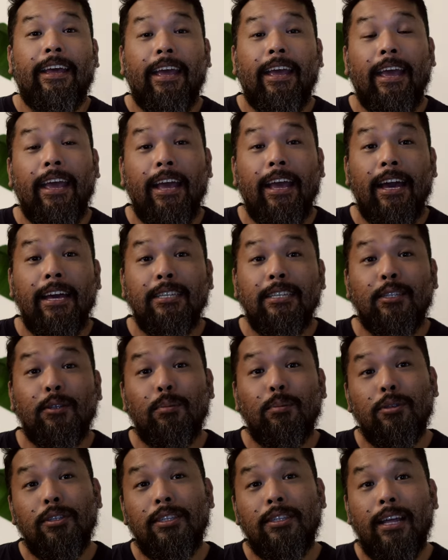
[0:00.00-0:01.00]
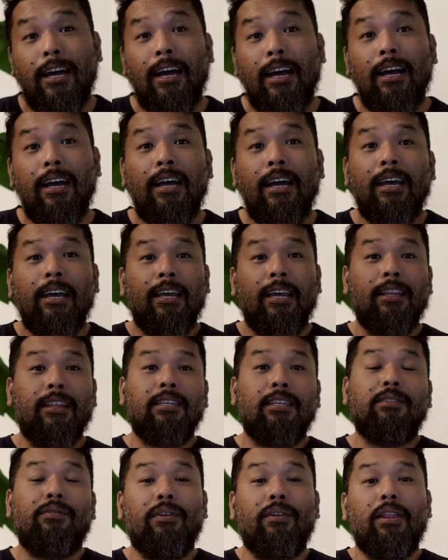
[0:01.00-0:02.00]
Hey guys, kumusta? In
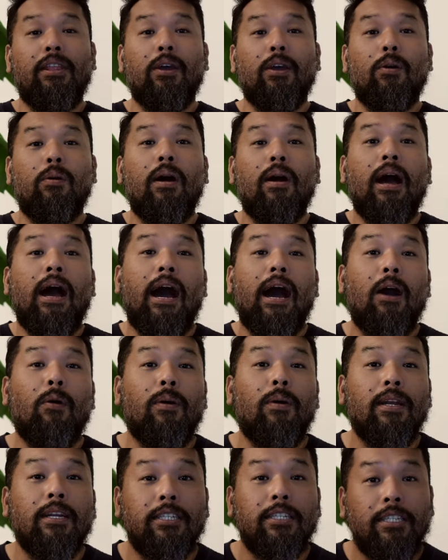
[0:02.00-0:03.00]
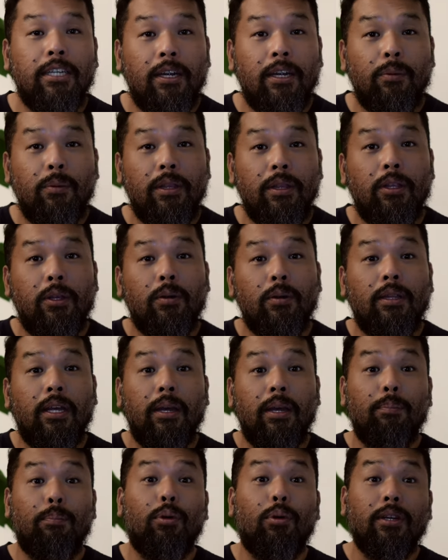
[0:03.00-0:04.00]
this video, I want to share with you the
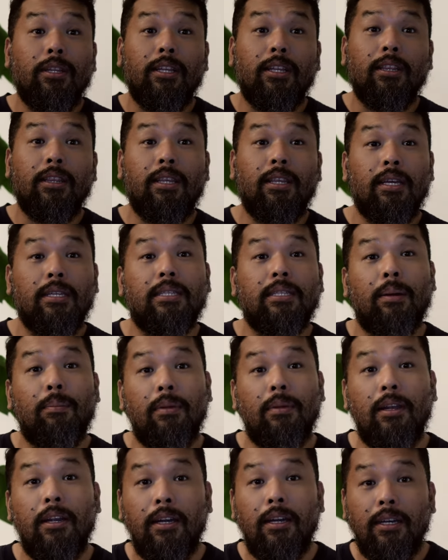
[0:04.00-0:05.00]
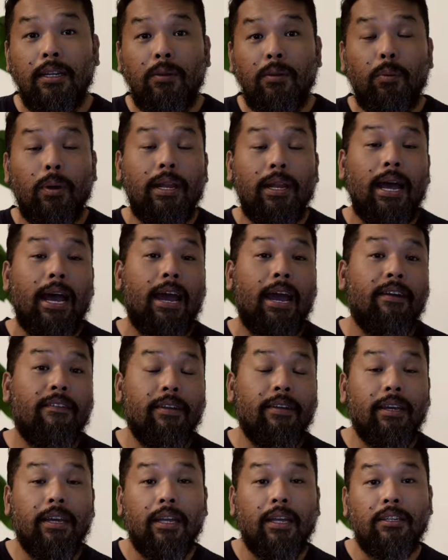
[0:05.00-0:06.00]
important things I've learned when
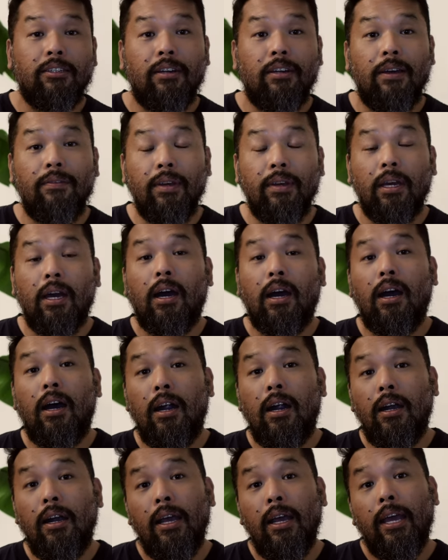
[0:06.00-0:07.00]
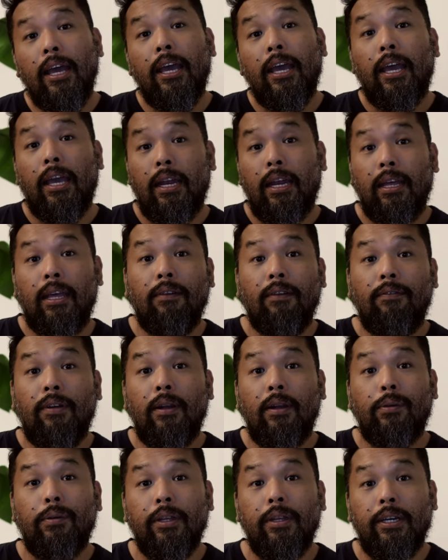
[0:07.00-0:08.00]
hiring and driving a car in
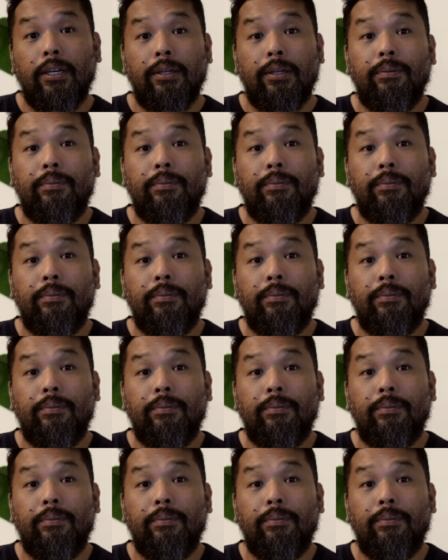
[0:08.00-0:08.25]
Kefalonia.